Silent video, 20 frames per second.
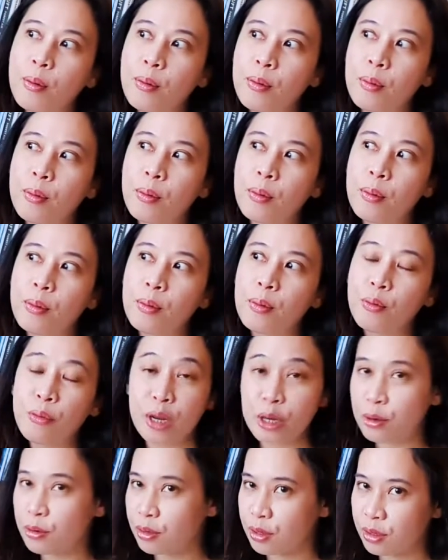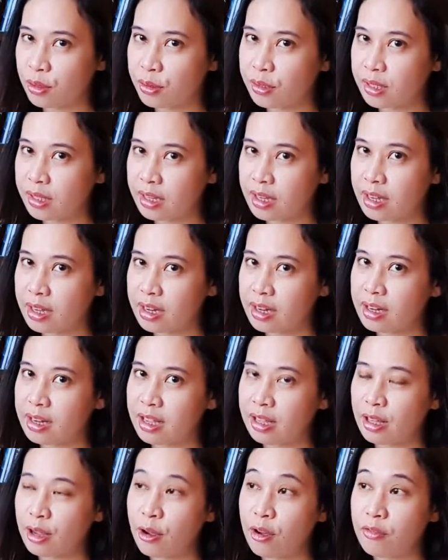we don't use in
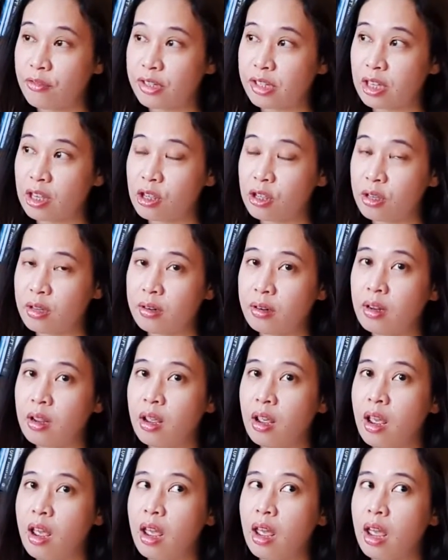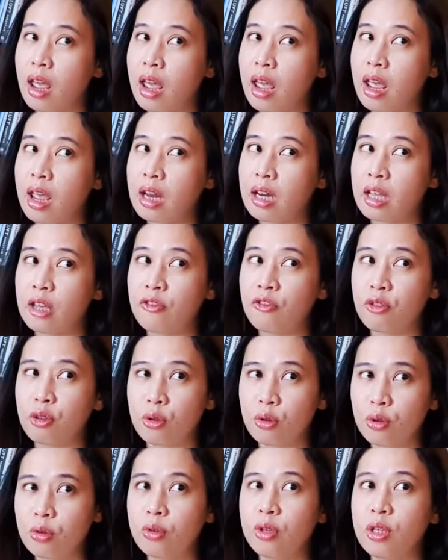daily conversation, and if
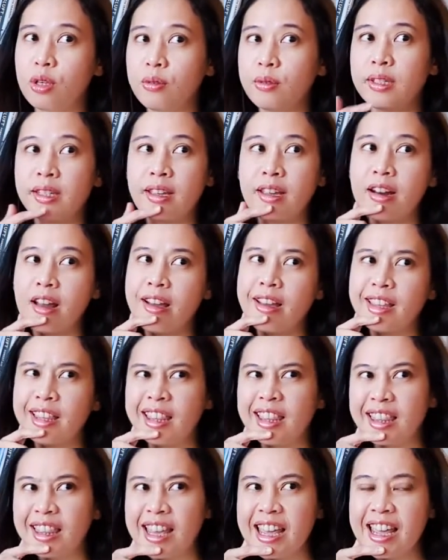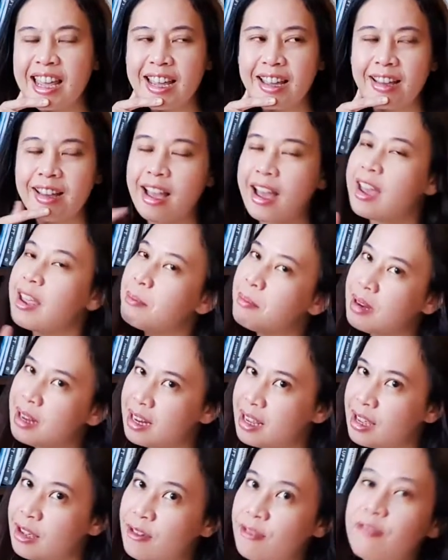you do use it, I
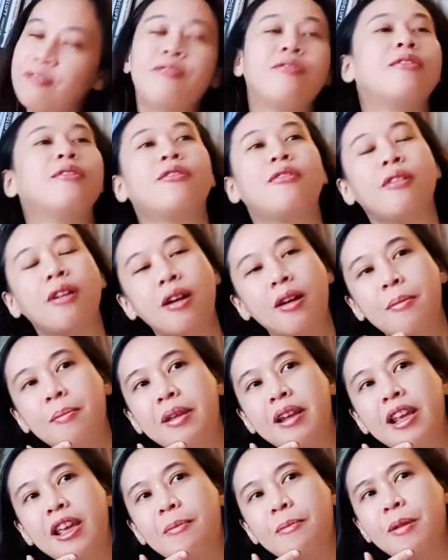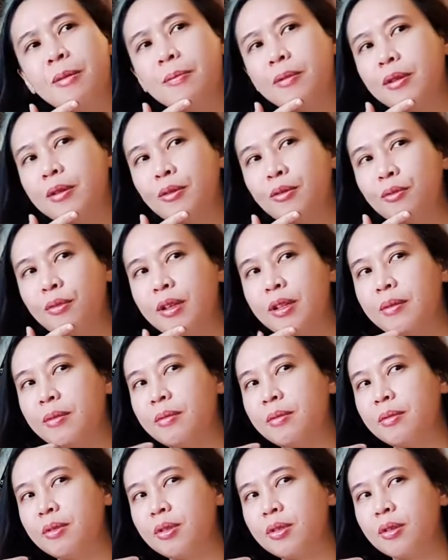believe, Malay people
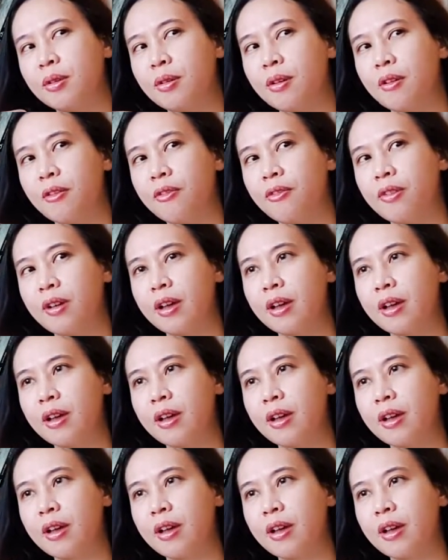will sort of